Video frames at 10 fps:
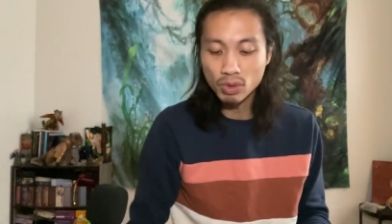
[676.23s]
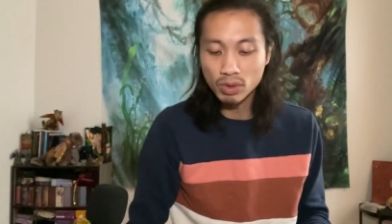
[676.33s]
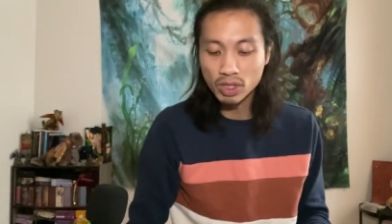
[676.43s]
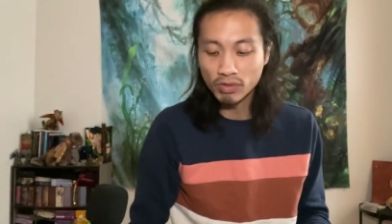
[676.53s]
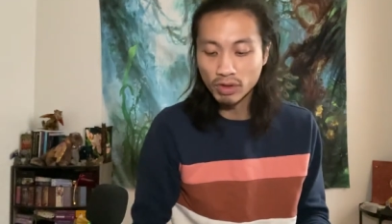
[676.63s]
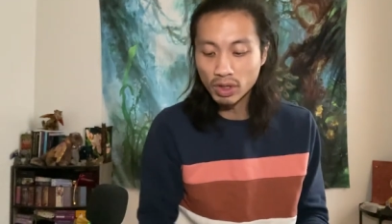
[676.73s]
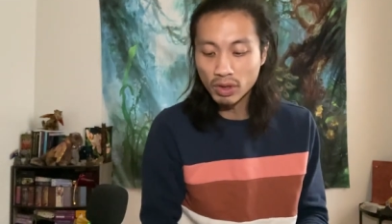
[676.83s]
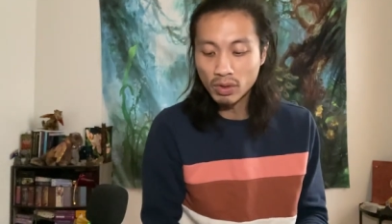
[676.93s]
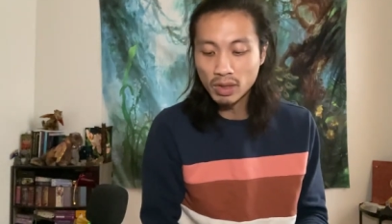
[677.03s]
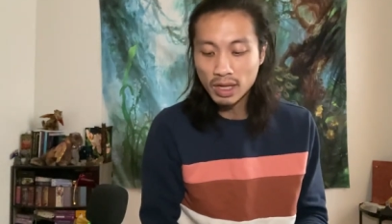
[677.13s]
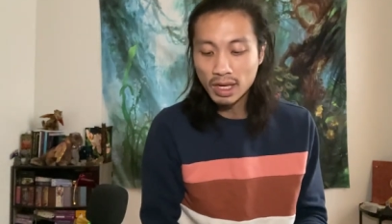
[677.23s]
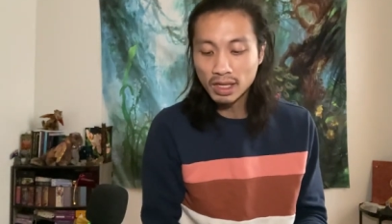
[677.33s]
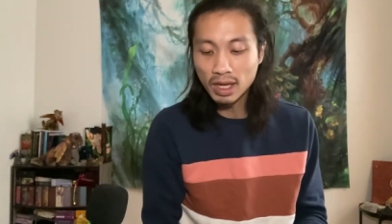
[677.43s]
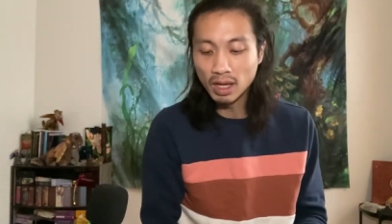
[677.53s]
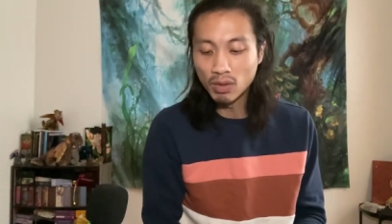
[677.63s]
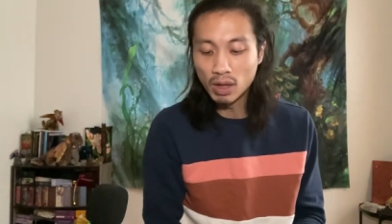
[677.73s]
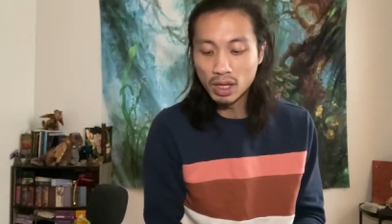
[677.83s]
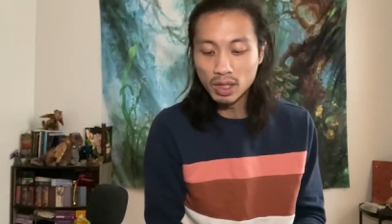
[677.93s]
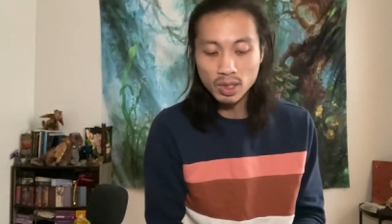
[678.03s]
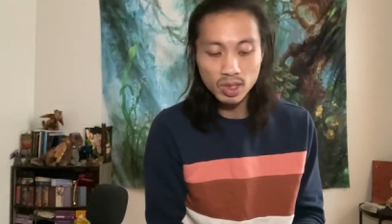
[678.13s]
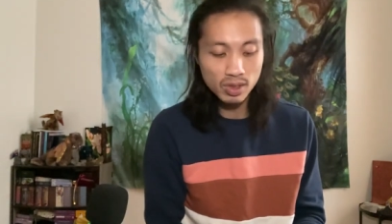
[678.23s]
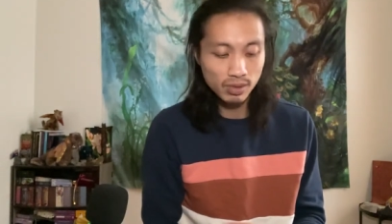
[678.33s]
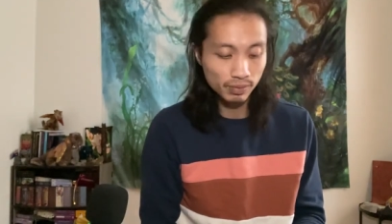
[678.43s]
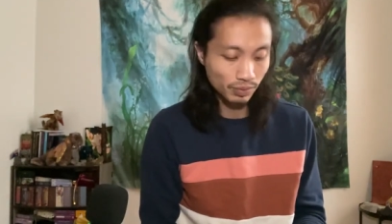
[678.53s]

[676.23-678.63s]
Taurus, Virgo, King of Wands,